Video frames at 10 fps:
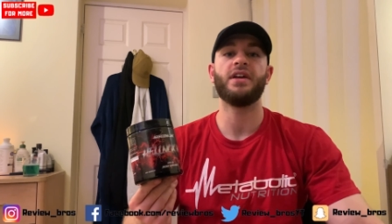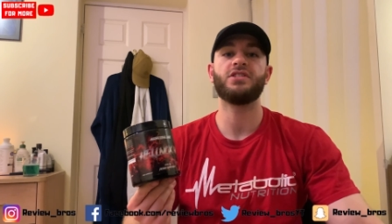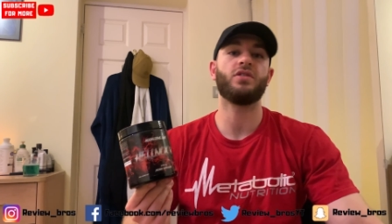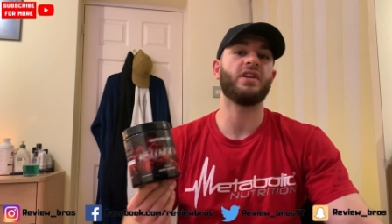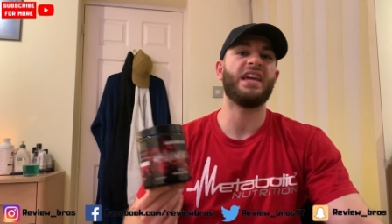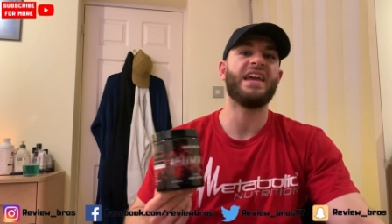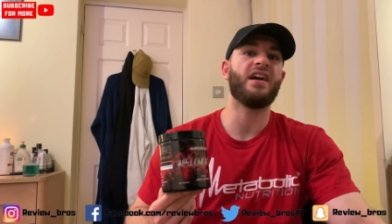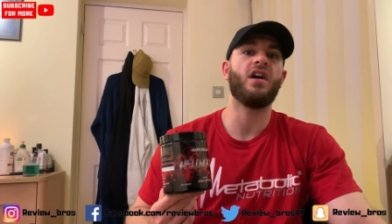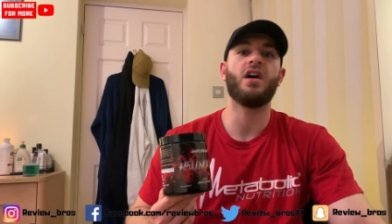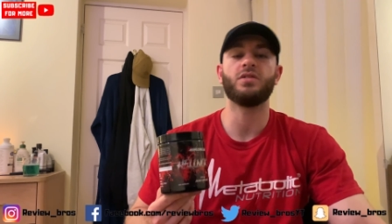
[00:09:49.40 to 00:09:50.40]
going to hit
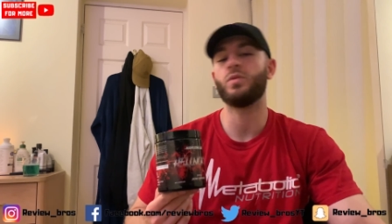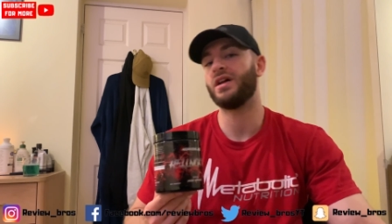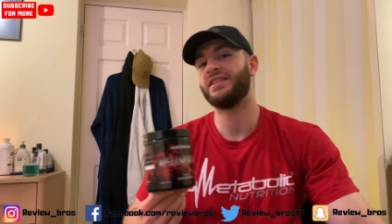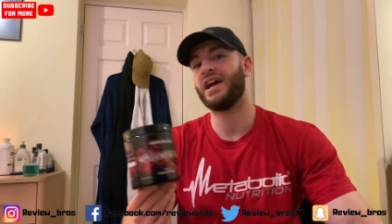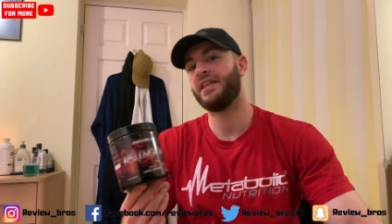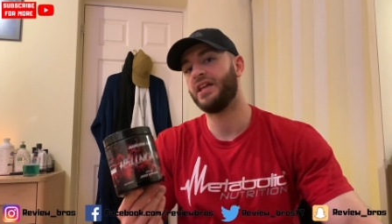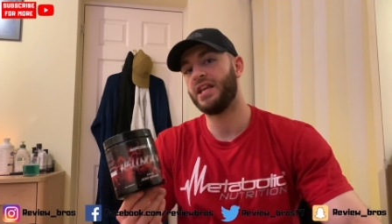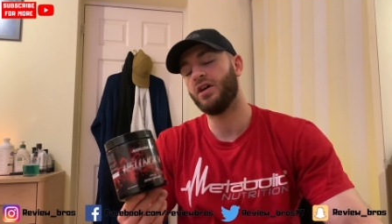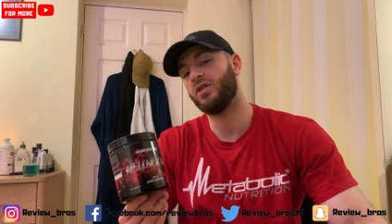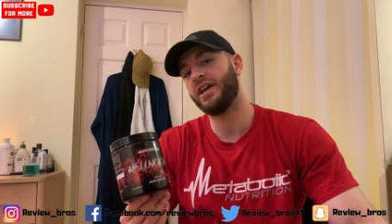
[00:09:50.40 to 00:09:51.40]
hard one day and then
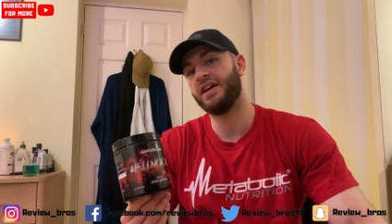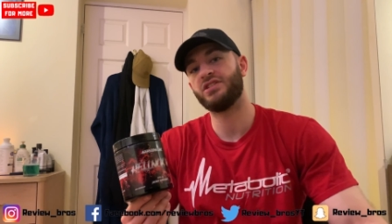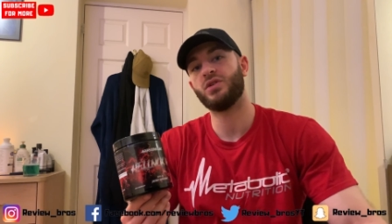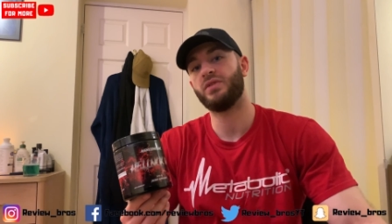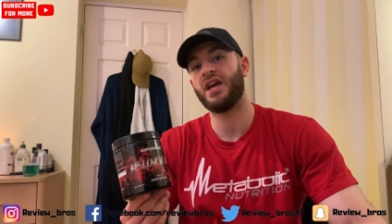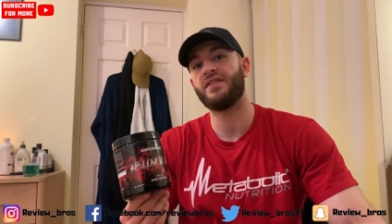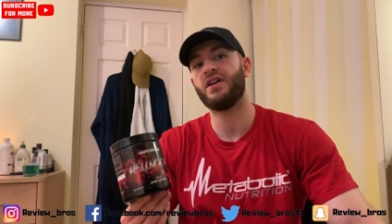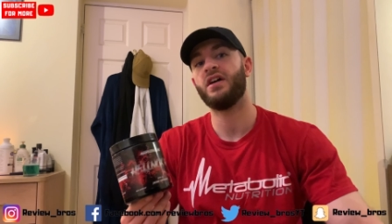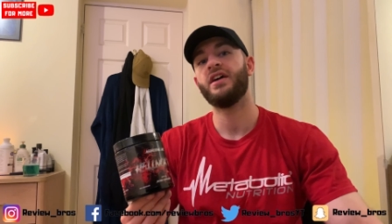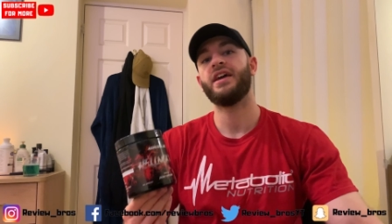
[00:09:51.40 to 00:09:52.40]
not hit at all the
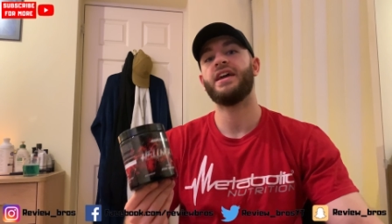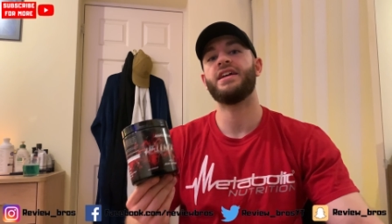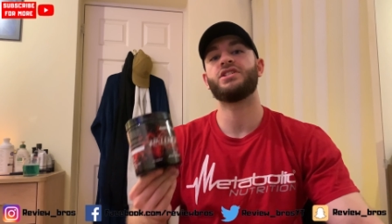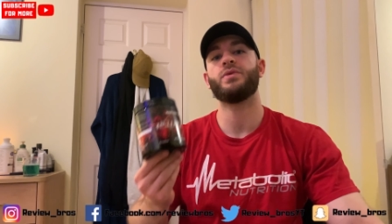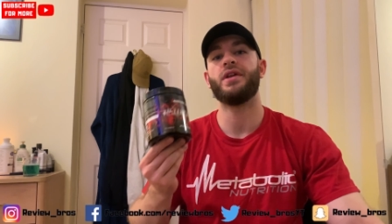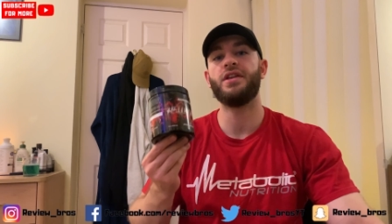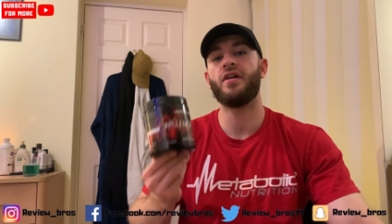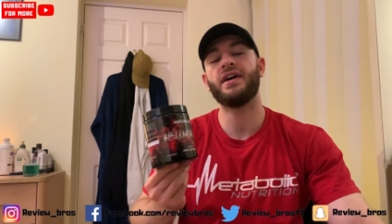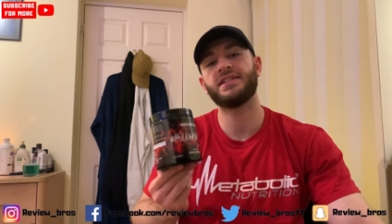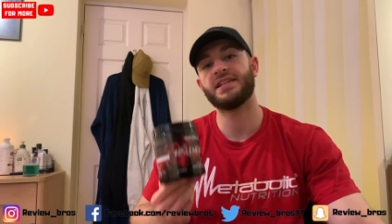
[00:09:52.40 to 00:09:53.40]
other. Hits to a
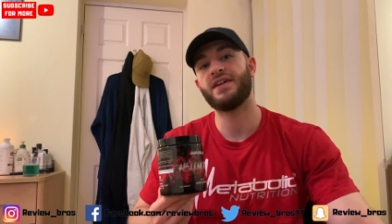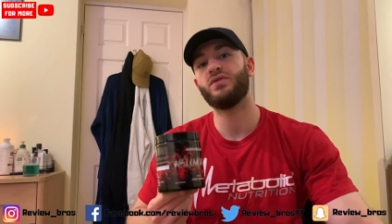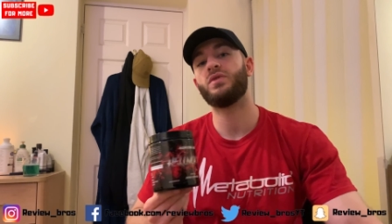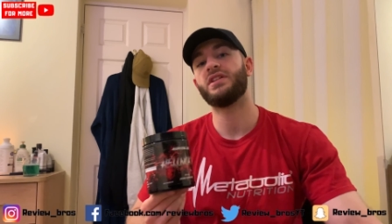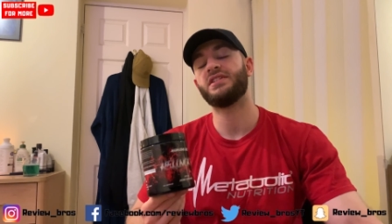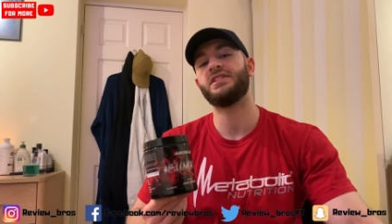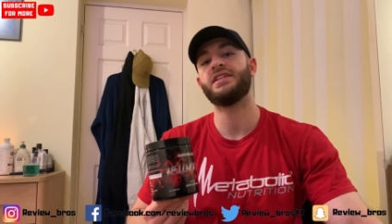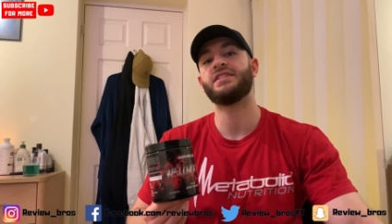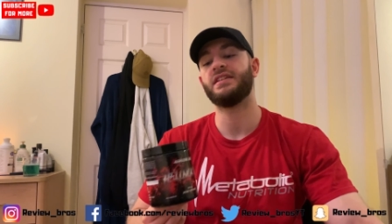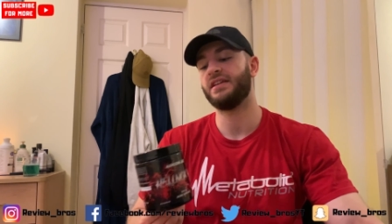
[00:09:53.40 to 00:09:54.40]
nice level
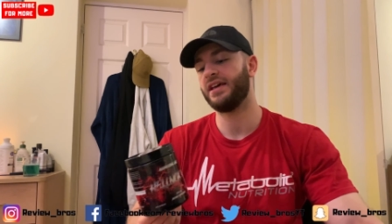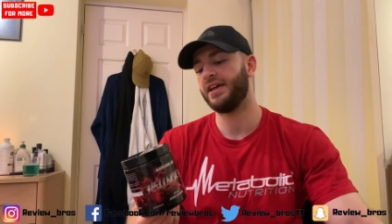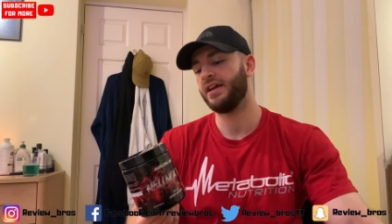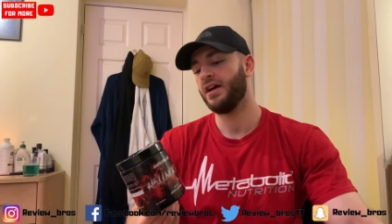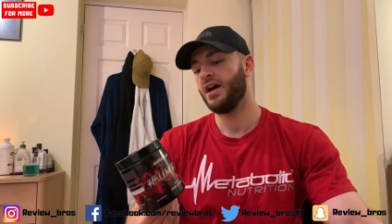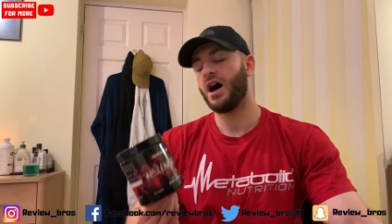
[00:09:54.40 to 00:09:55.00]
consistently.